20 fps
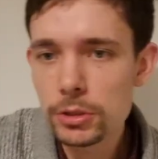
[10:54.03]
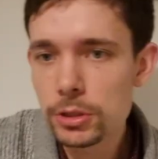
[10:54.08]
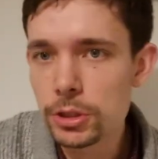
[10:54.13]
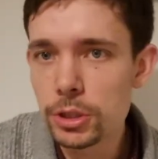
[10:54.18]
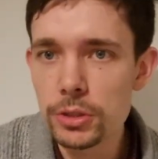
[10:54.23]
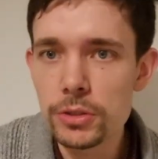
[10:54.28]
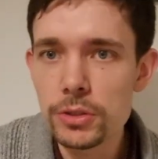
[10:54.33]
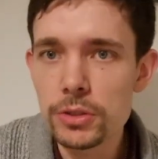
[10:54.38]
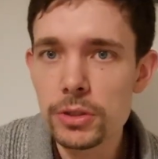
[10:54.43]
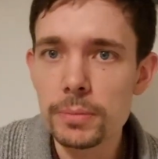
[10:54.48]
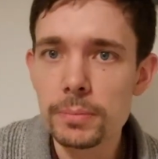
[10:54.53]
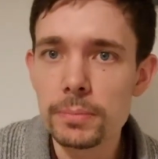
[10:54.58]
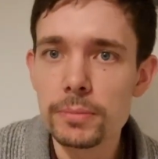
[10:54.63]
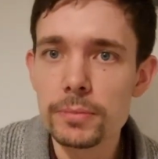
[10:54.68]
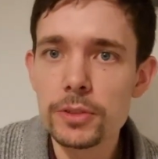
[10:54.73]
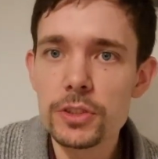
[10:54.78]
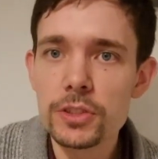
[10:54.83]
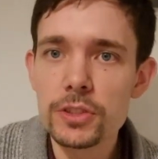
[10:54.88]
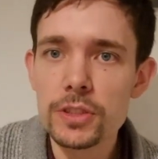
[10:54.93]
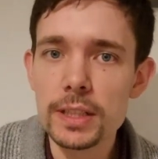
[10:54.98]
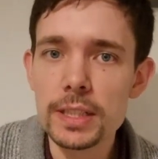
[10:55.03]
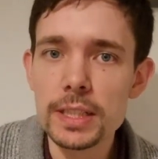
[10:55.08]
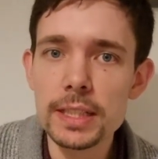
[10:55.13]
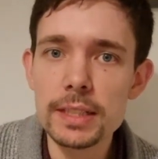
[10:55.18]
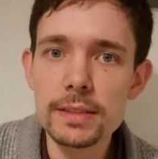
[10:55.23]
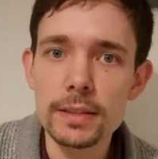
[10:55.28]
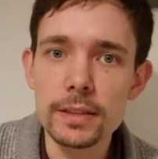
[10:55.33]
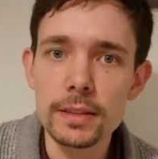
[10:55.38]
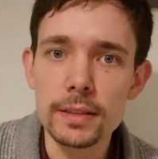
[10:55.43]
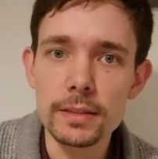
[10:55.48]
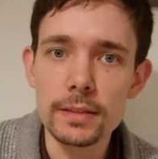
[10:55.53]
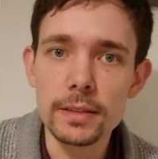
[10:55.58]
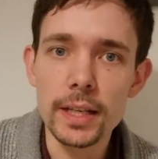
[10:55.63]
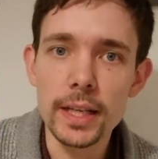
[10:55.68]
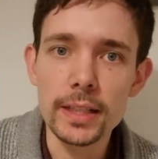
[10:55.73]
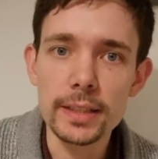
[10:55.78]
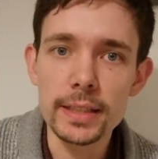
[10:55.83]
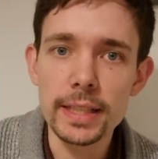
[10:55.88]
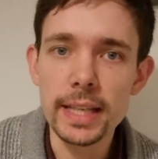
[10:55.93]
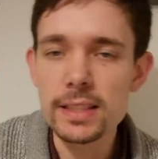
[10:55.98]
do some studies and
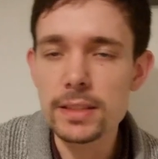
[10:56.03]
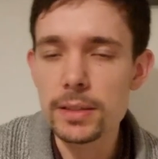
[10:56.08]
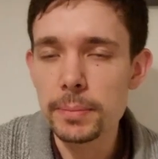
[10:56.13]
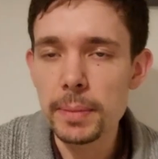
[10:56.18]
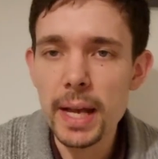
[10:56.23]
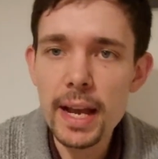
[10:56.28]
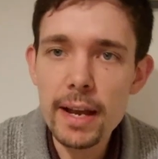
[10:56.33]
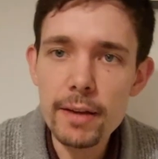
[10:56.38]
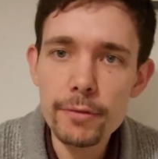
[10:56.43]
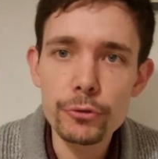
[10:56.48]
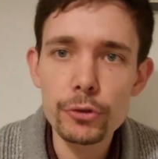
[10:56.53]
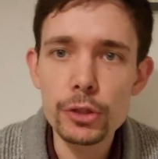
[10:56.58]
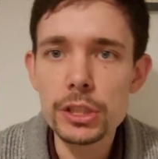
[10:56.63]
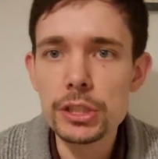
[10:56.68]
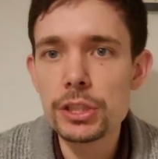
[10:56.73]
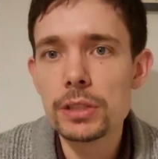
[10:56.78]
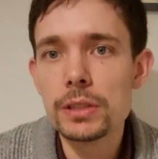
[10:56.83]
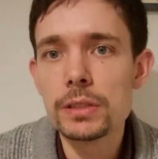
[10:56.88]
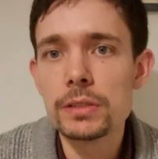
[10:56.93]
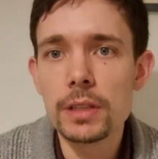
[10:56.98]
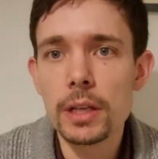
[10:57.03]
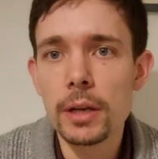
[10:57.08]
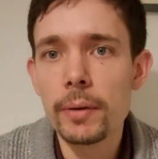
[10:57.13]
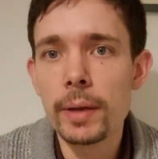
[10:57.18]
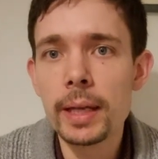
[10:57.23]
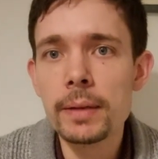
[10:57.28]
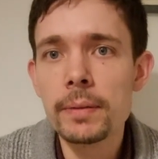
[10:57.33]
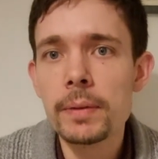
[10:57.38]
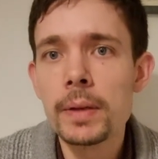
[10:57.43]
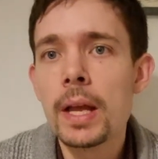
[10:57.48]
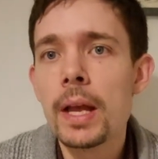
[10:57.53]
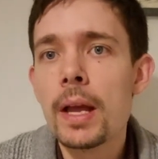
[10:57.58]
and get some averages going,